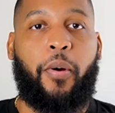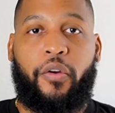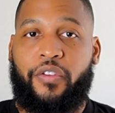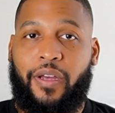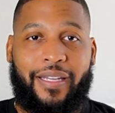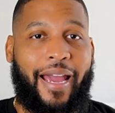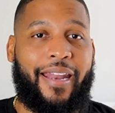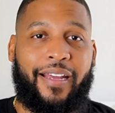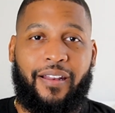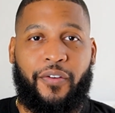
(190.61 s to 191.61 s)
Personally, I
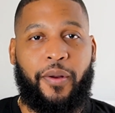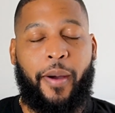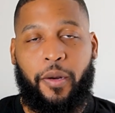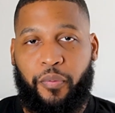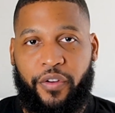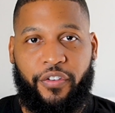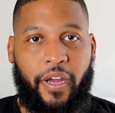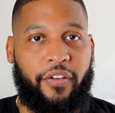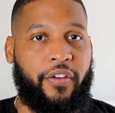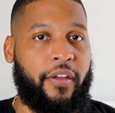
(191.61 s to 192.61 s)
didn't learn about
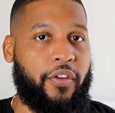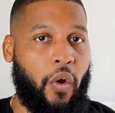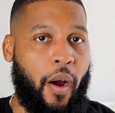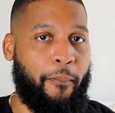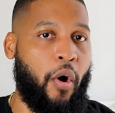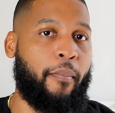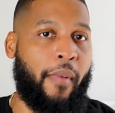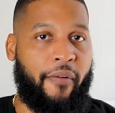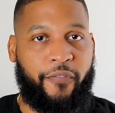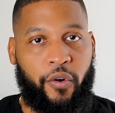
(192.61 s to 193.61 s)
appreciation until I bought
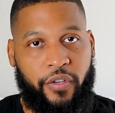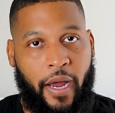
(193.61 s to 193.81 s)
my first